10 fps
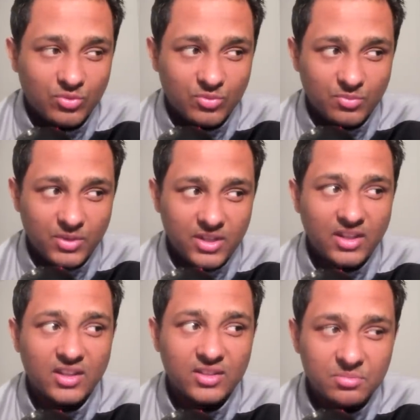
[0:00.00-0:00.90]
met
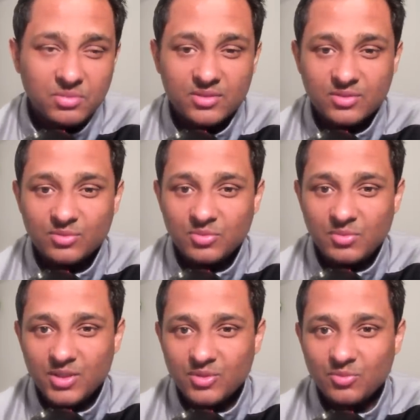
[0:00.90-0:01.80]
another person who
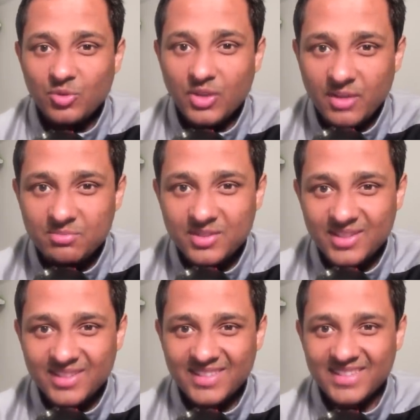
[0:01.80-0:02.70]
made you more
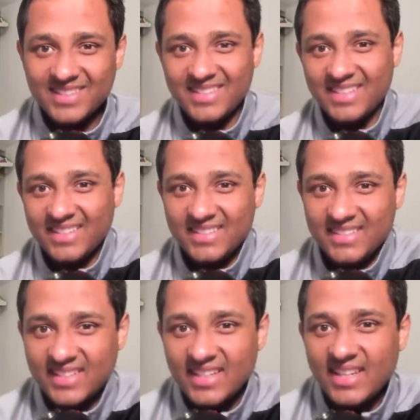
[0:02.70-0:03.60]
happier yes
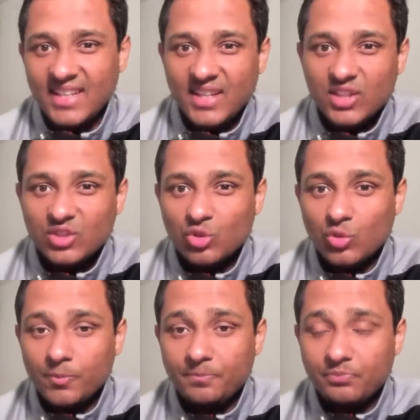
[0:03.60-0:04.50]

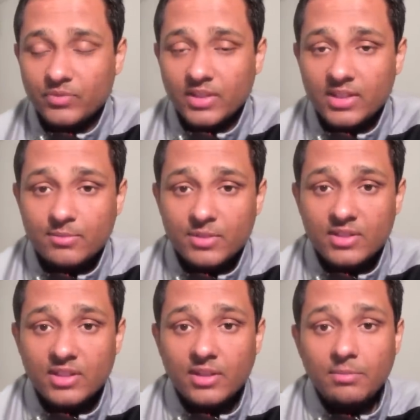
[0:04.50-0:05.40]
so
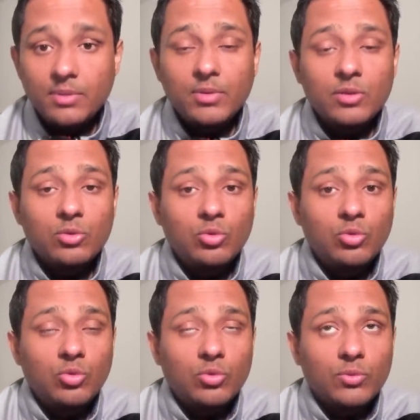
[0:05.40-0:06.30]
especially people
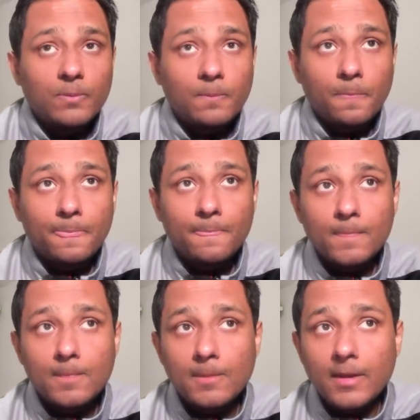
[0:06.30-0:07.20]
who
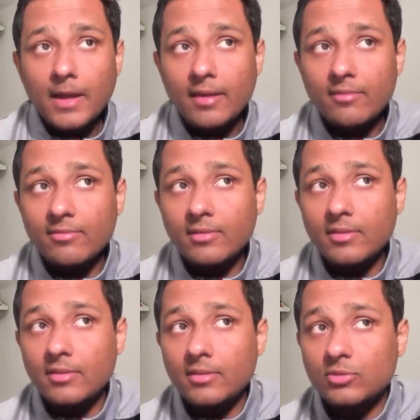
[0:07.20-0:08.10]
have
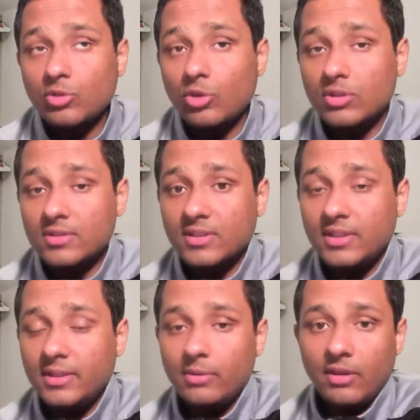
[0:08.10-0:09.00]
uh, taurus and
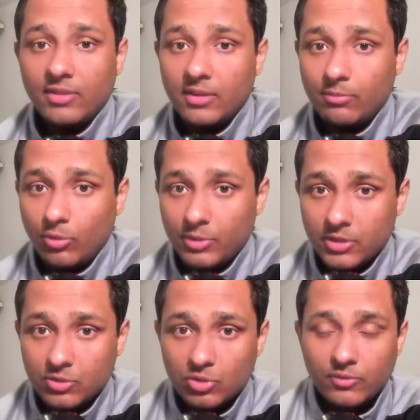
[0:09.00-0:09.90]
libra very
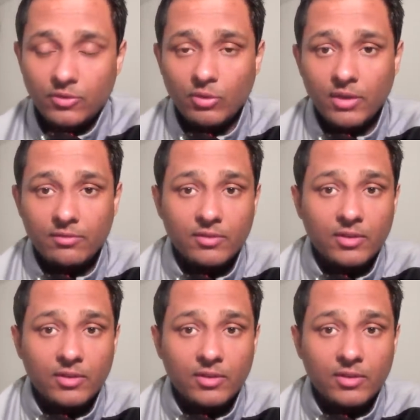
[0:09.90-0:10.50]
prominent so if you have